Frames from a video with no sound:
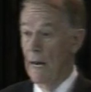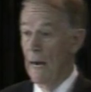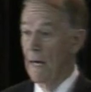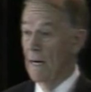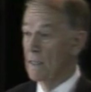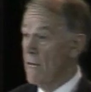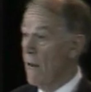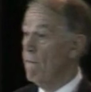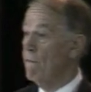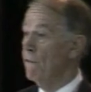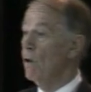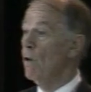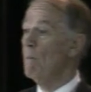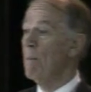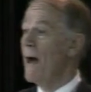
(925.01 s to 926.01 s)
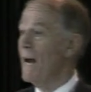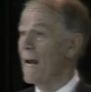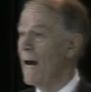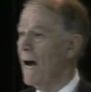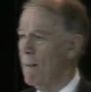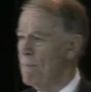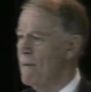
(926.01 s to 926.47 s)
and as I flew
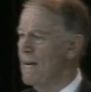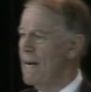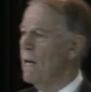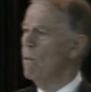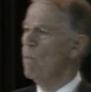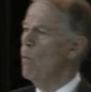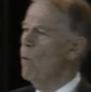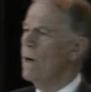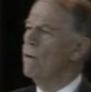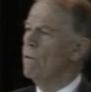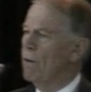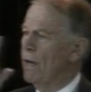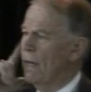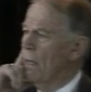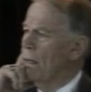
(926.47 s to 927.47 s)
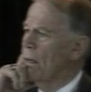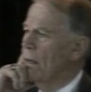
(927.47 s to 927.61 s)
back, I began wondering,